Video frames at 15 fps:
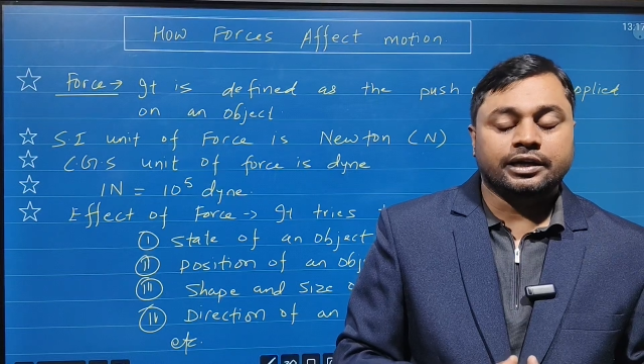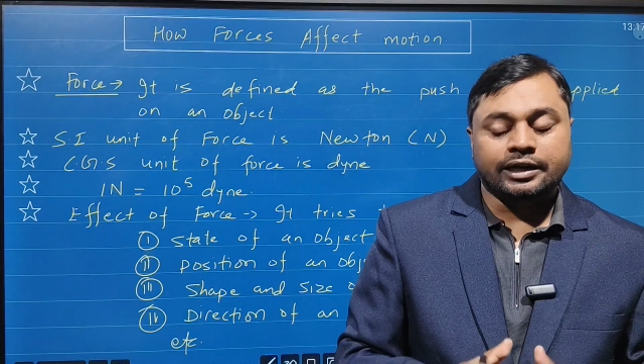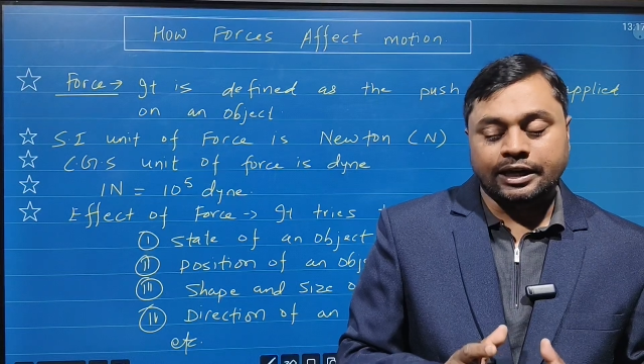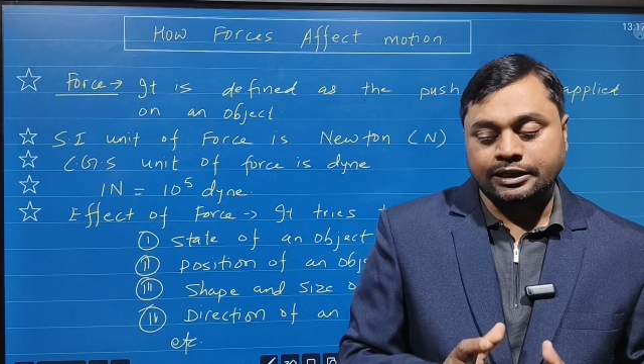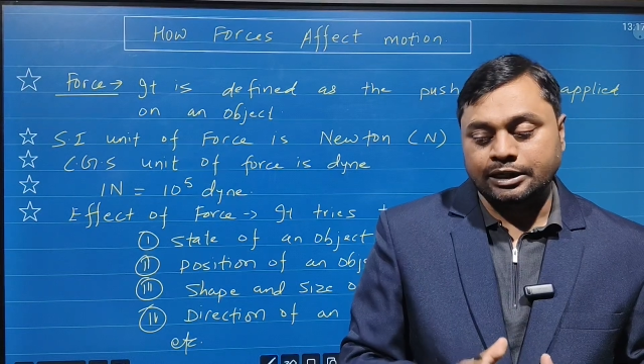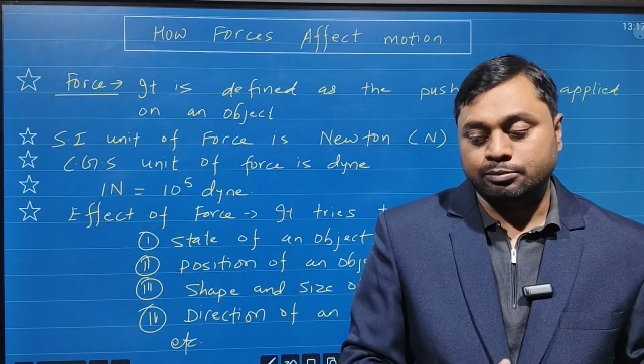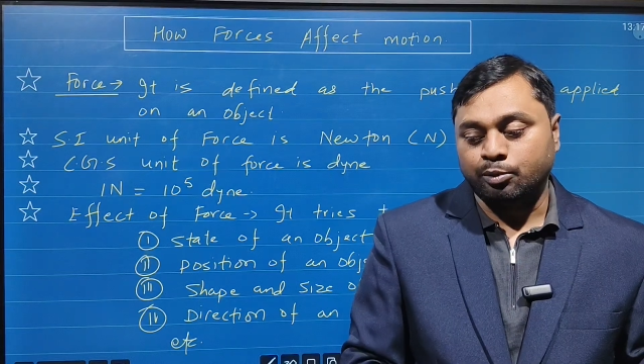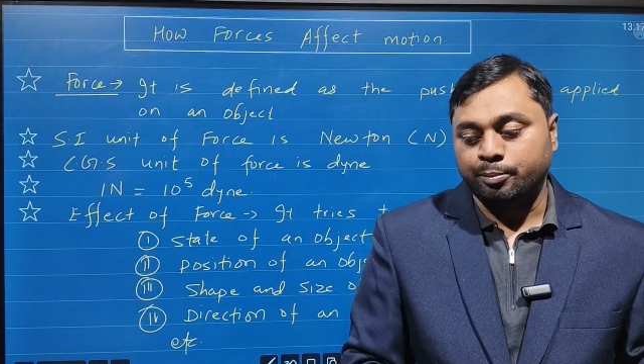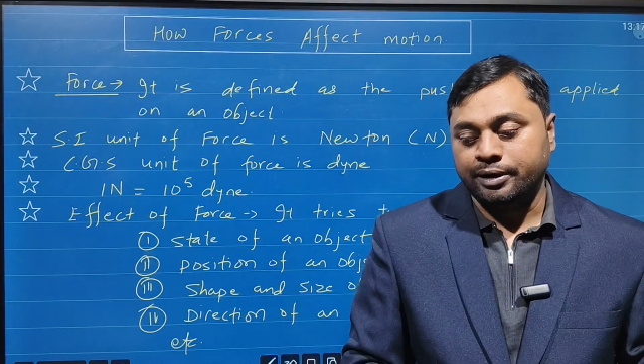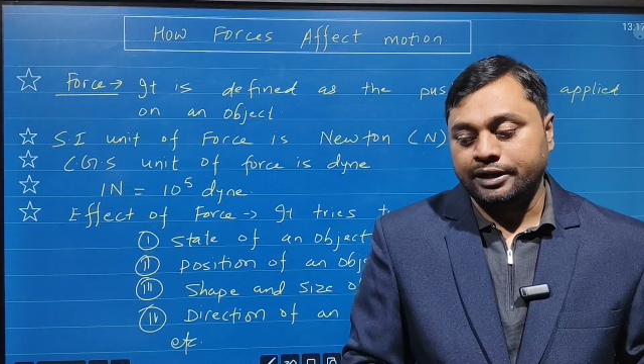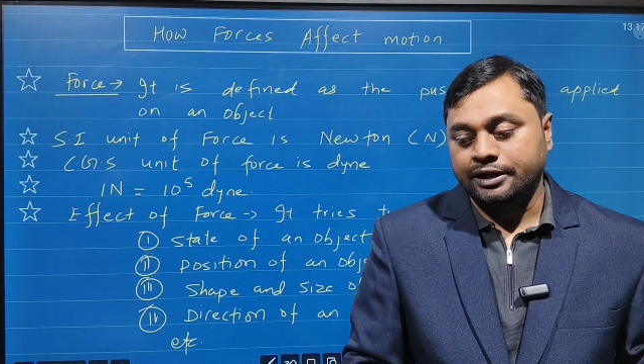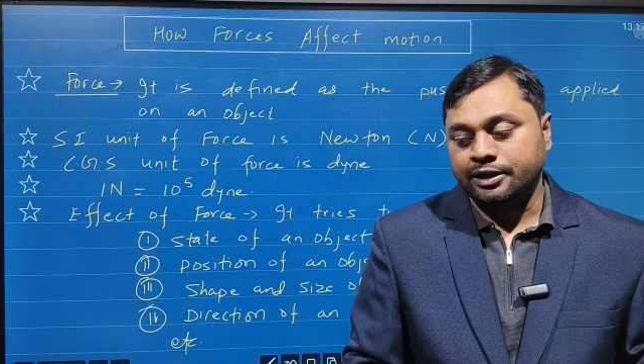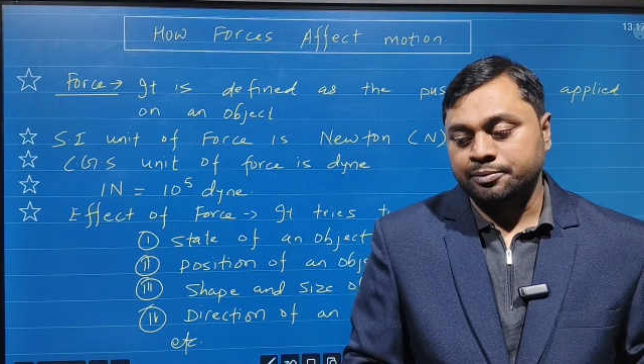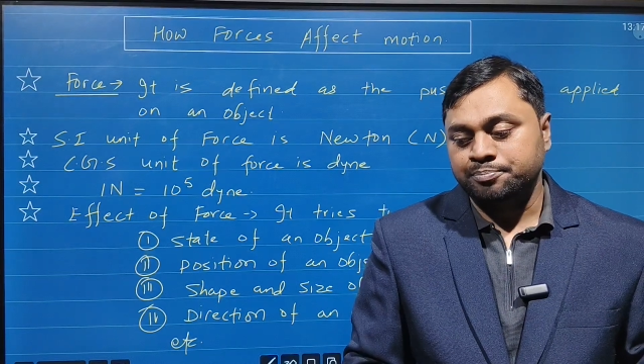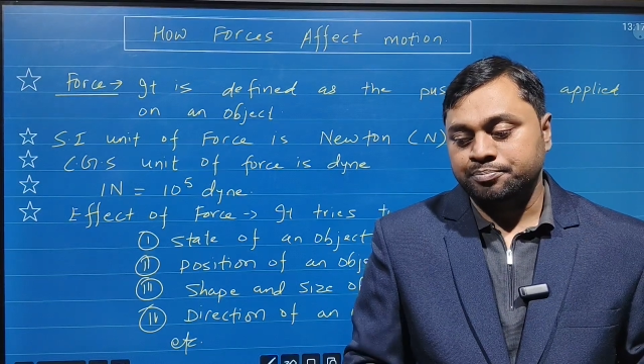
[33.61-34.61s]
linear
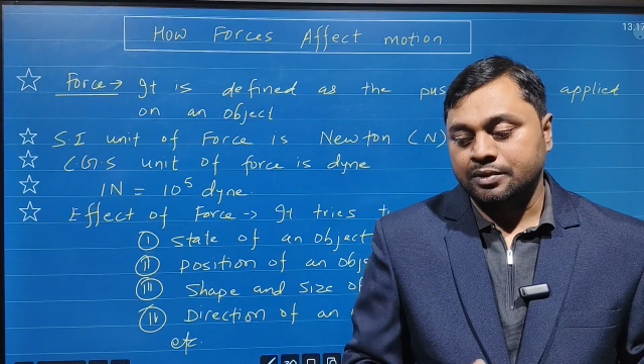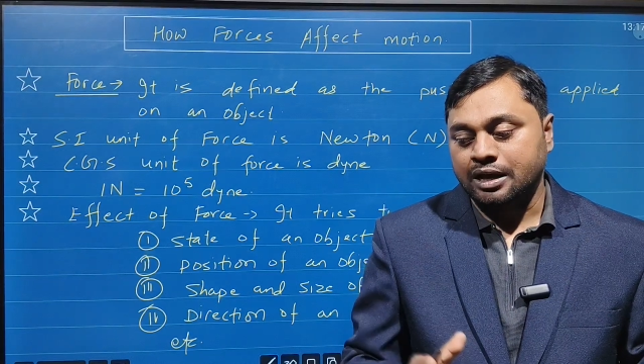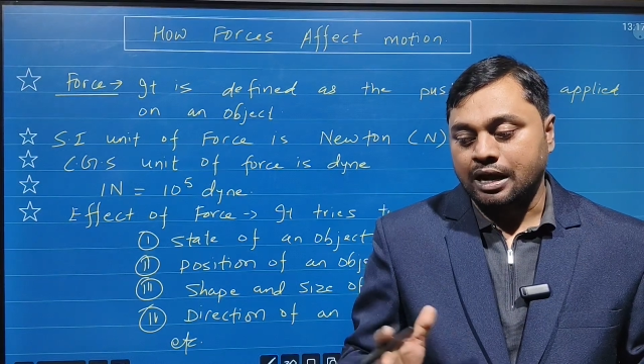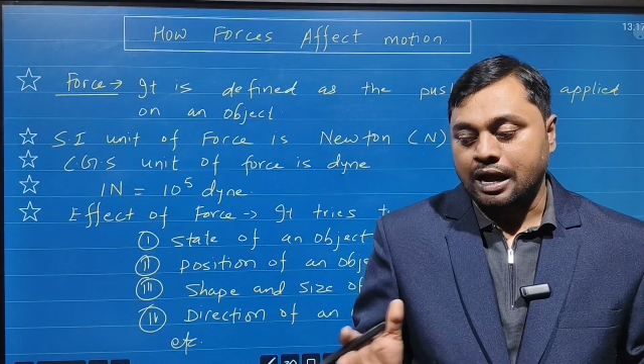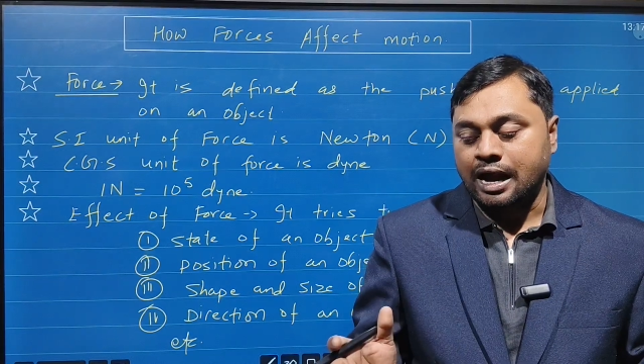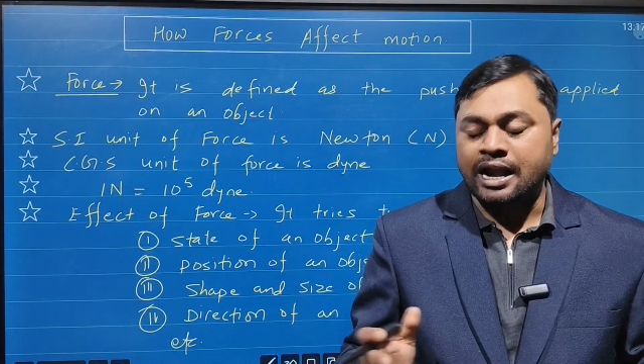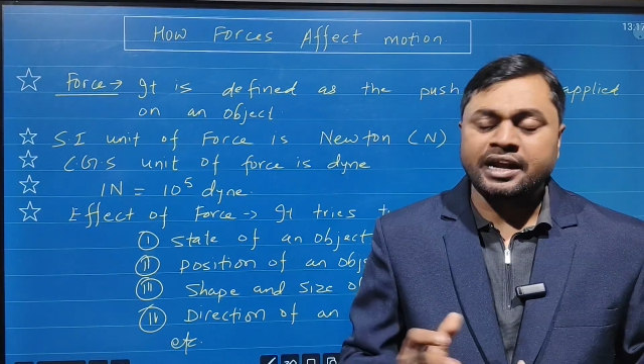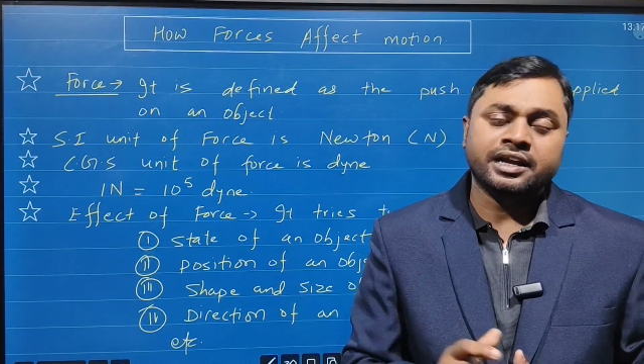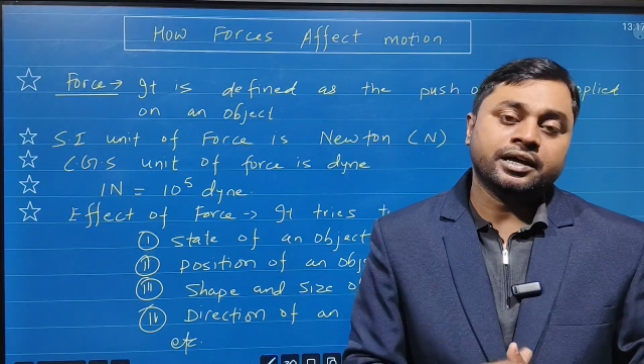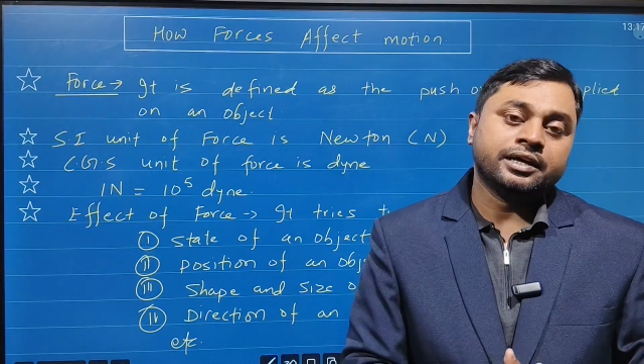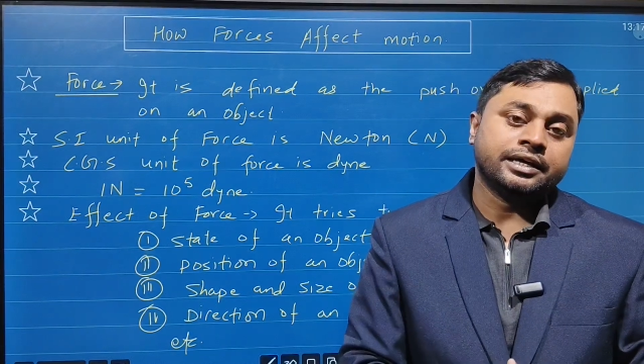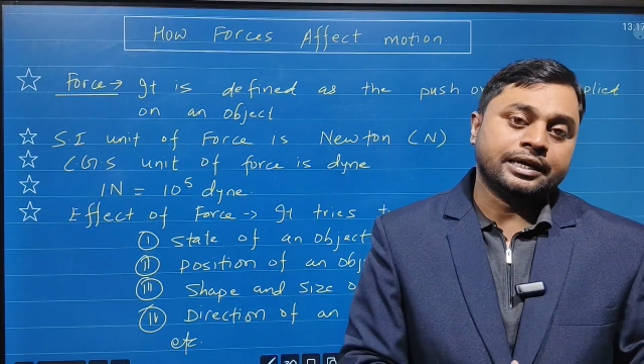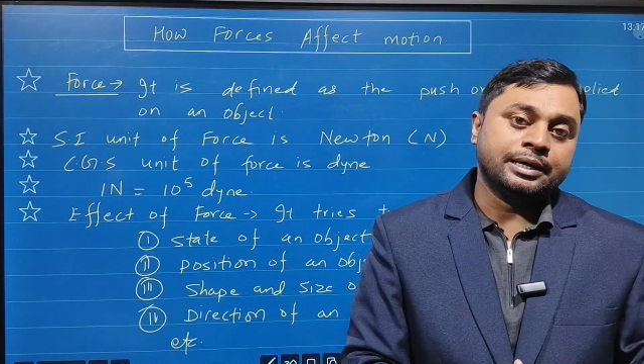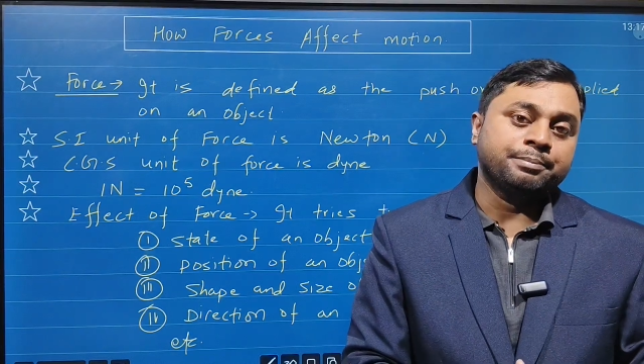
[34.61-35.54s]
momentum and